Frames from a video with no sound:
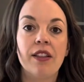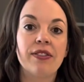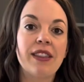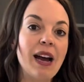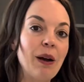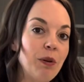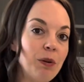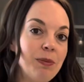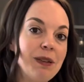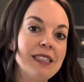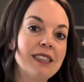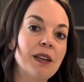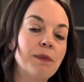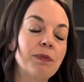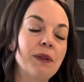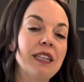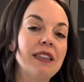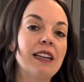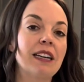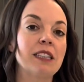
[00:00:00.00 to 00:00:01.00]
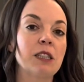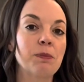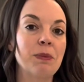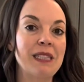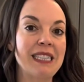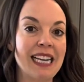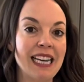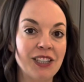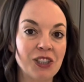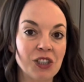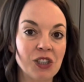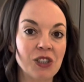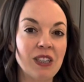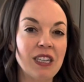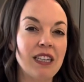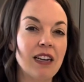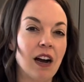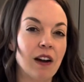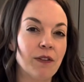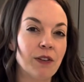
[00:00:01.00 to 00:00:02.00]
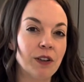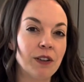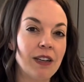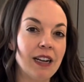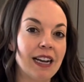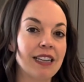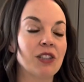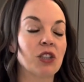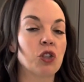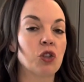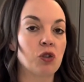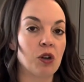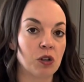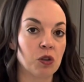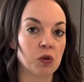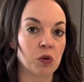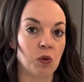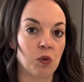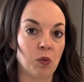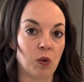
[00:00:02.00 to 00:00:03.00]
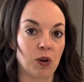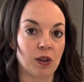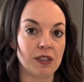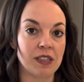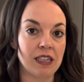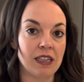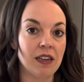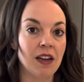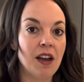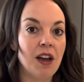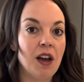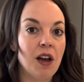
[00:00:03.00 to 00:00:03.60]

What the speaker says: That would be something that is potentially covered as a structural warranty.